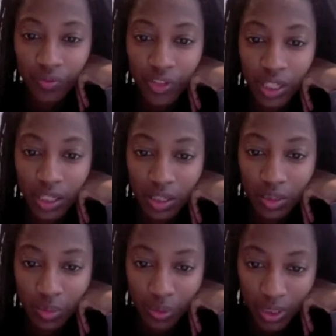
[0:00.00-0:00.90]
the
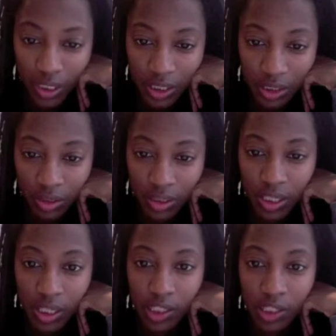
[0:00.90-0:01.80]
sports history
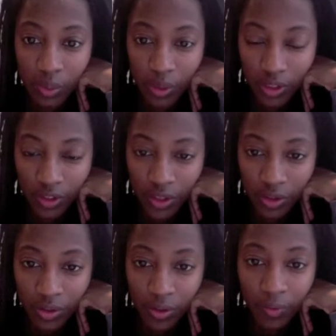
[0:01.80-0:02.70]
and sports
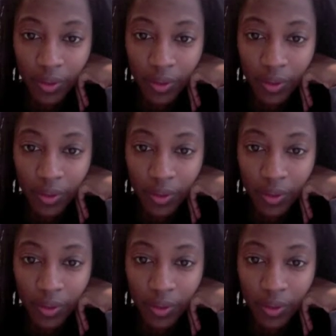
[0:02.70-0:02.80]
physical,